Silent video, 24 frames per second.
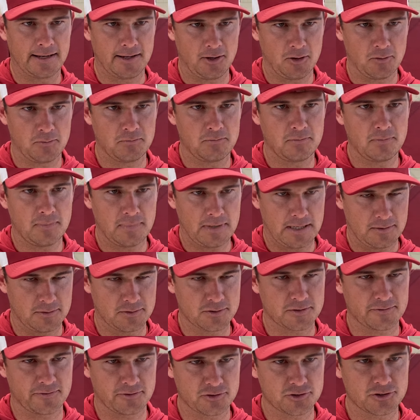help, I
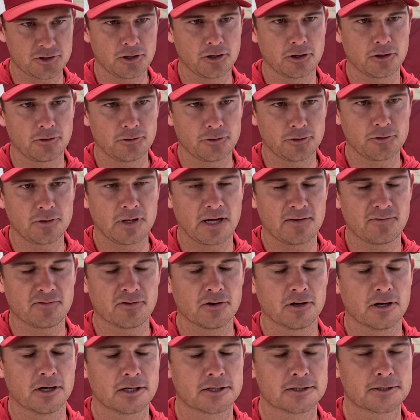was for sure going to do that
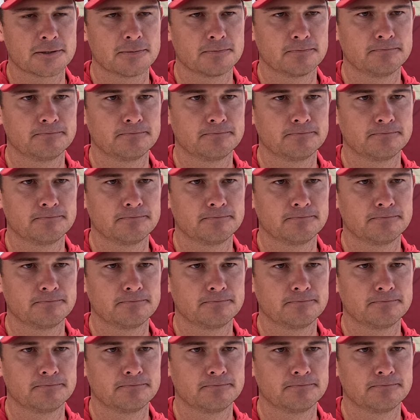for us.